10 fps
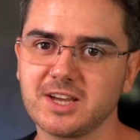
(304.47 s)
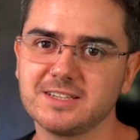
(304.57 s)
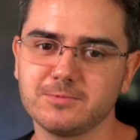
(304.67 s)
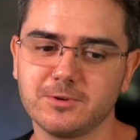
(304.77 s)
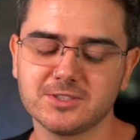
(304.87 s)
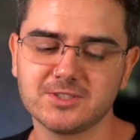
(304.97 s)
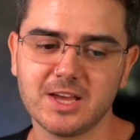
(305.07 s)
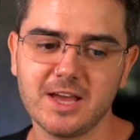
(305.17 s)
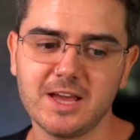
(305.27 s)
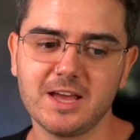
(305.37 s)
site it
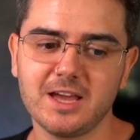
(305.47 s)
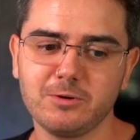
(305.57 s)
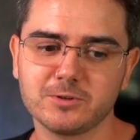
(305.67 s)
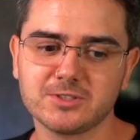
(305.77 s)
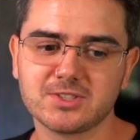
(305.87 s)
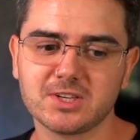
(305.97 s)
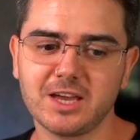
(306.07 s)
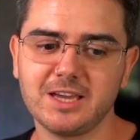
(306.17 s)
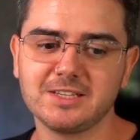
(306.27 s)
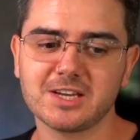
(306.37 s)
was, it was
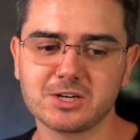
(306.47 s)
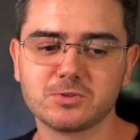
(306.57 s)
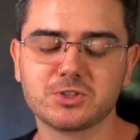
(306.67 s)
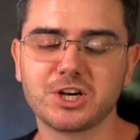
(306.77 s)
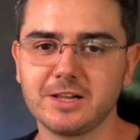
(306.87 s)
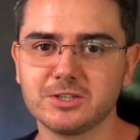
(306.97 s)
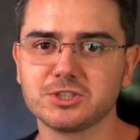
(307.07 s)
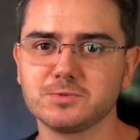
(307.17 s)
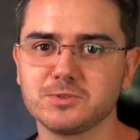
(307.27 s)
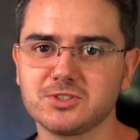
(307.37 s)
a technical
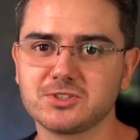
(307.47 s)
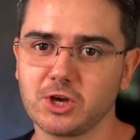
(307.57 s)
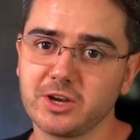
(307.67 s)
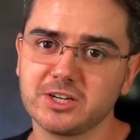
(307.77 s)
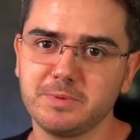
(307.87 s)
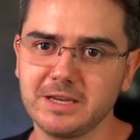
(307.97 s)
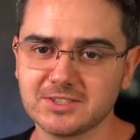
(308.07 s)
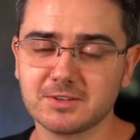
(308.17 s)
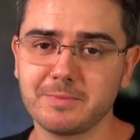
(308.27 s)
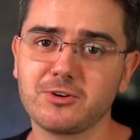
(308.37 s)
challenge that was going to be
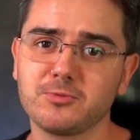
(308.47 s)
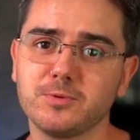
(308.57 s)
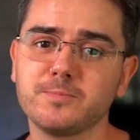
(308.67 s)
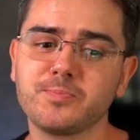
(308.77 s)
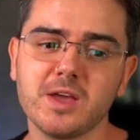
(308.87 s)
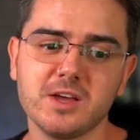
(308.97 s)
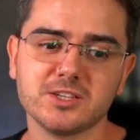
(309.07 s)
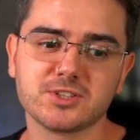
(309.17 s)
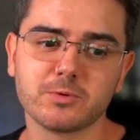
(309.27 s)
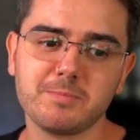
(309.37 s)
insurmountable.
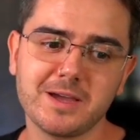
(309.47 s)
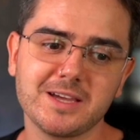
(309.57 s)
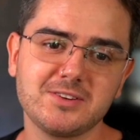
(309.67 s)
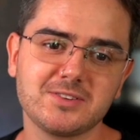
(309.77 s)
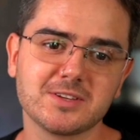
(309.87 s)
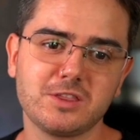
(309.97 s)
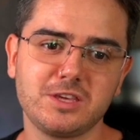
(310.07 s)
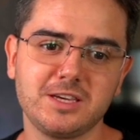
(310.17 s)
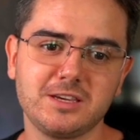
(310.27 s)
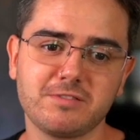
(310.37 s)
So we made
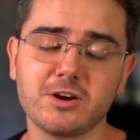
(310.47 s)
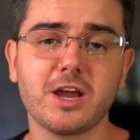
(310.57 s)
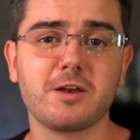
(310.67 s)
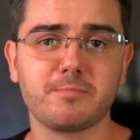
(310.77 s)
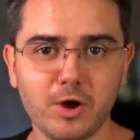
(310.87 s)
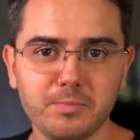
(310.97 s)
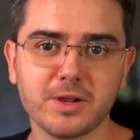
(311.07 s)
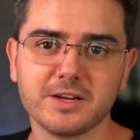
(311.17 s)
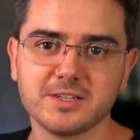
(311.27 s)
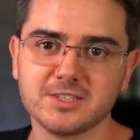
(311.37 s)
the very
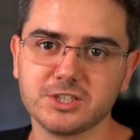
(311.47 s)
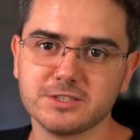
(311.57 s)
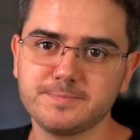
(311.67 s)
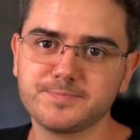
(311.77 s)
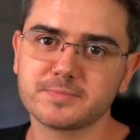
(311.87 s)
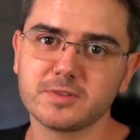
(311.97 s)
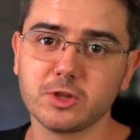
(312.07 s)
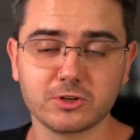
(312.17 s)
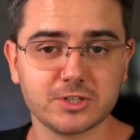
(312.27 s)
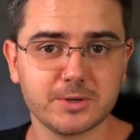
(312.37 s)
unpopular decision
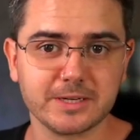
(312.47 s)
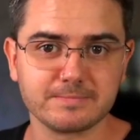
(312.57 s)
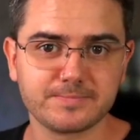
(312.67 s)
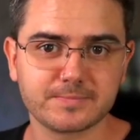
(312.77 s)
not to do it.